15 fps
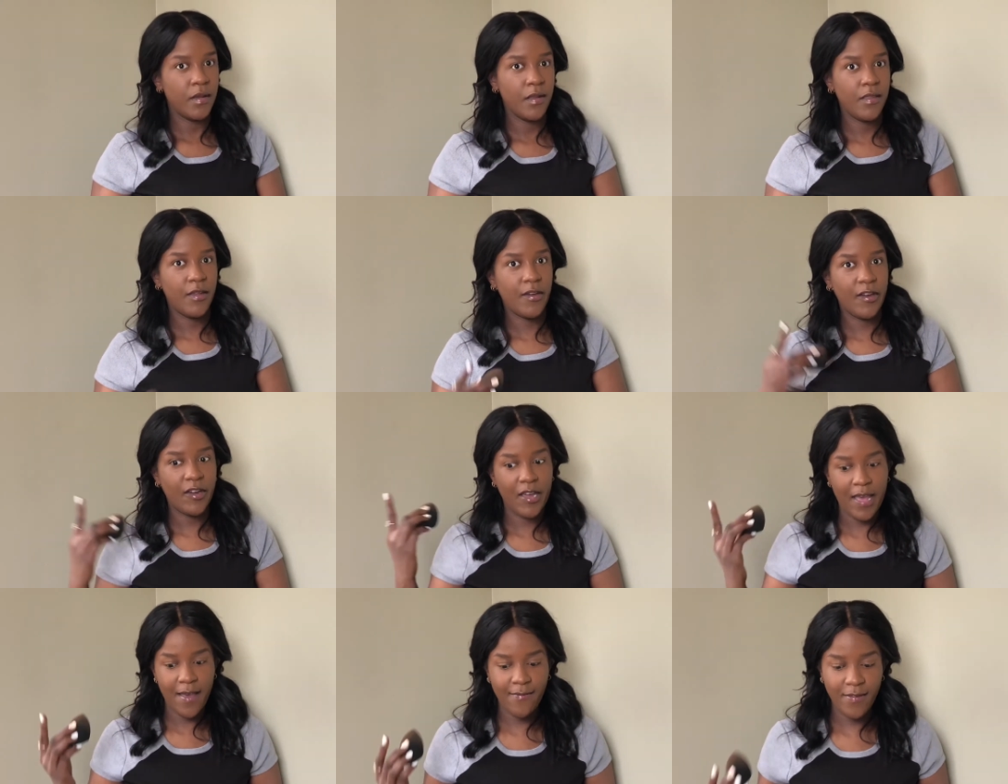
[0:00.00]
There you
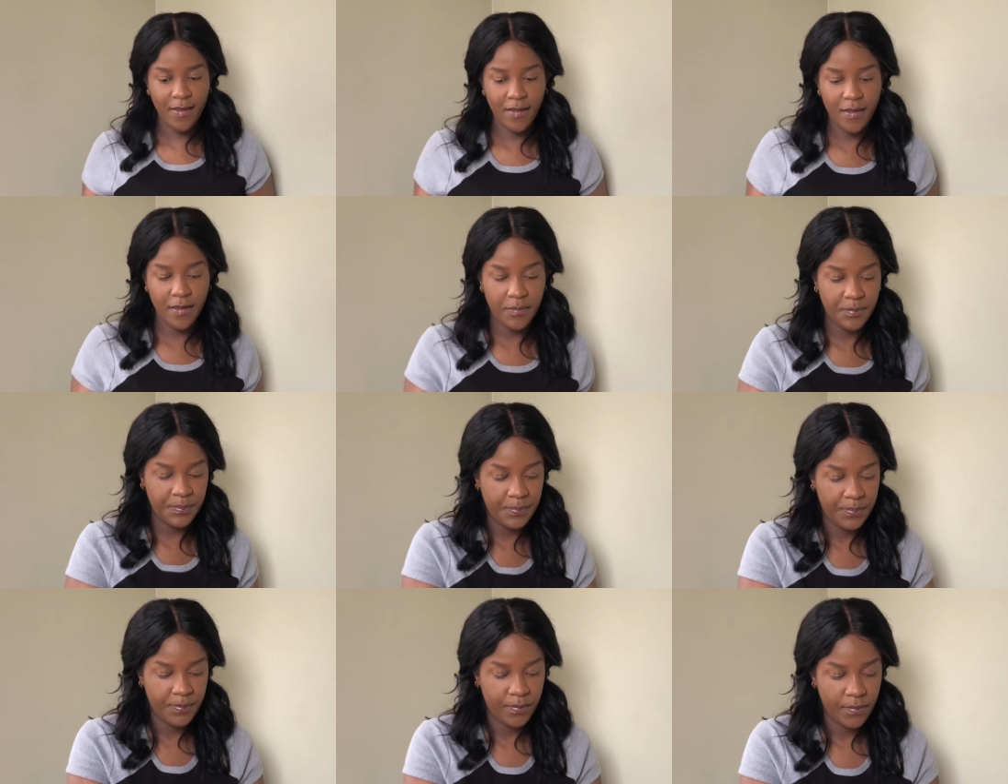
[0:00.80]
have it.
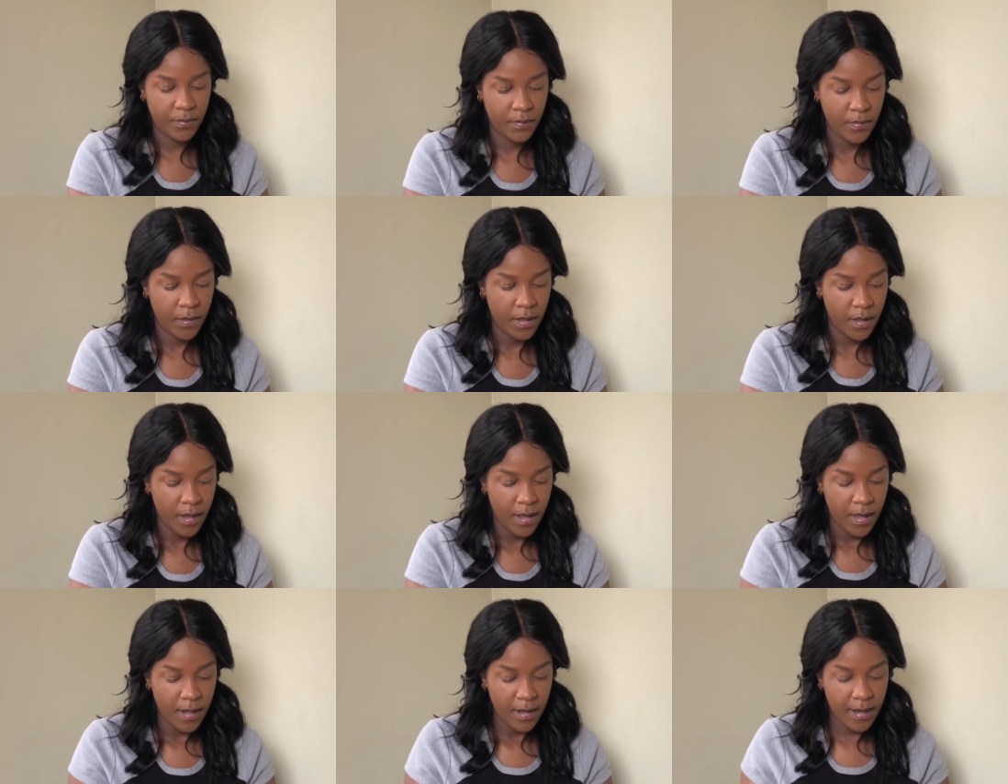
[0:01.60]

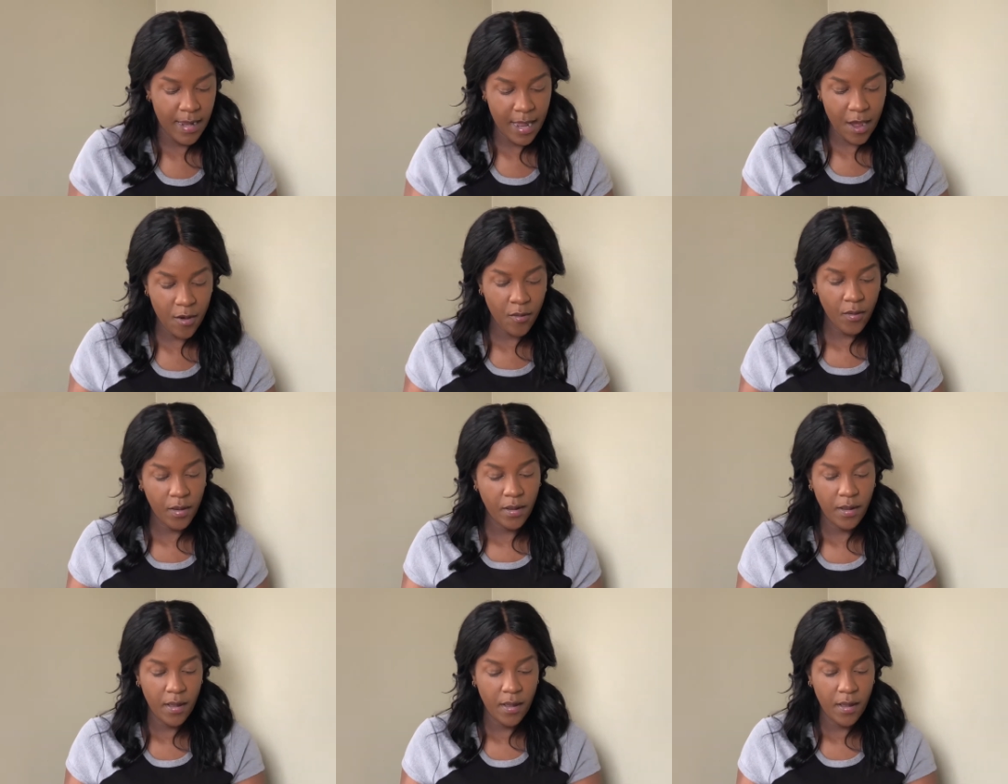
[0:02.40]
Now,